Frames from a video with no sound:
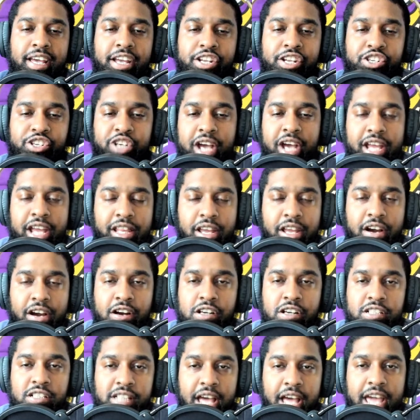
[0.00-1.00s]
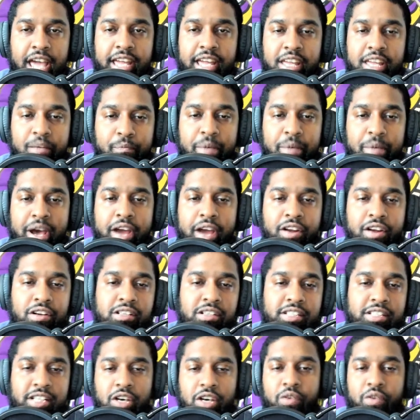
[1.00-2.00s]
And Jalen Hurts ain't get better
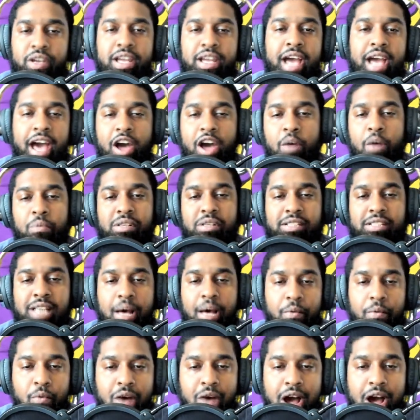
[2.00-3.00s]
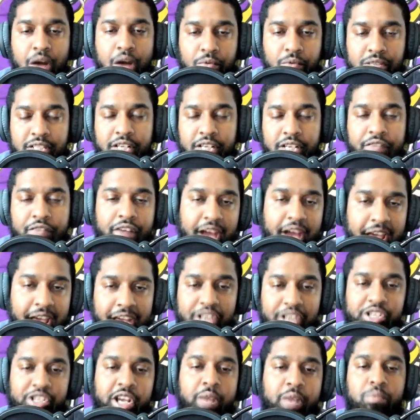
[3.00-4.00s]
until he got him a top wide receiver,
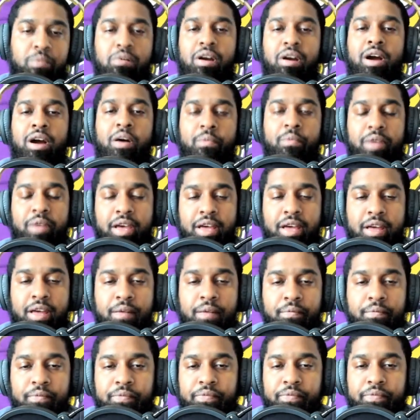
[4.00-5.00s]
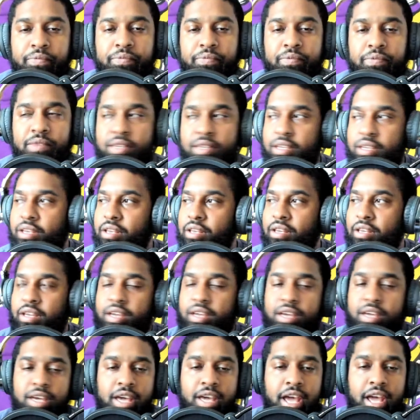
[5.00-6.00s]
AJ Brown, man.
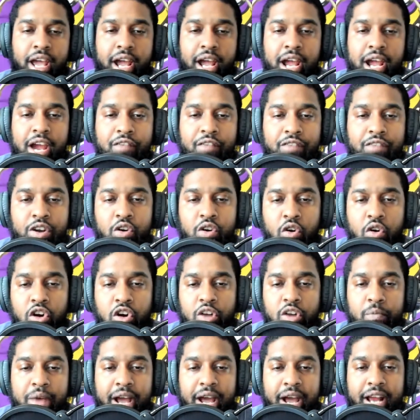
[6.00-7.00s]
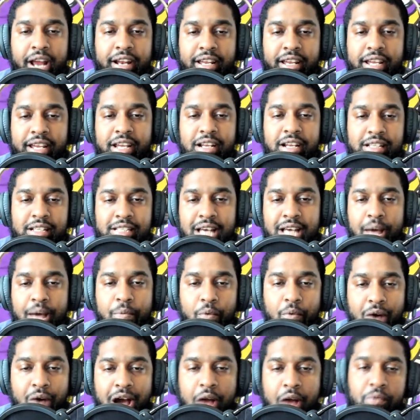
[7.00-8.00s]
Every quarterback need a
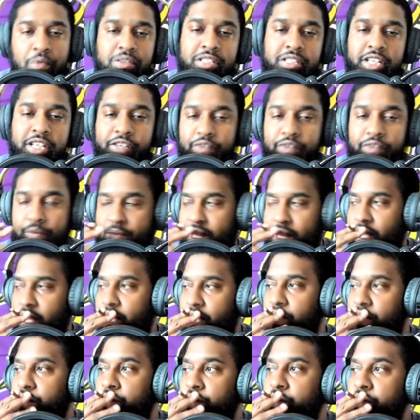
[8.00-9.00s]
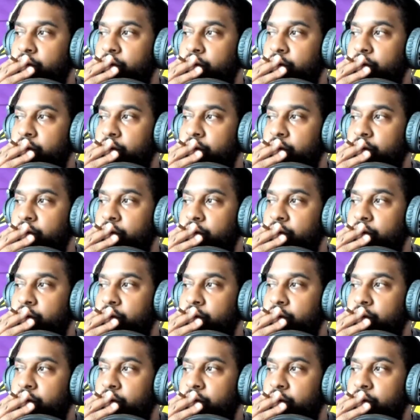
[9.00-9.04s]
top wide receiver, man.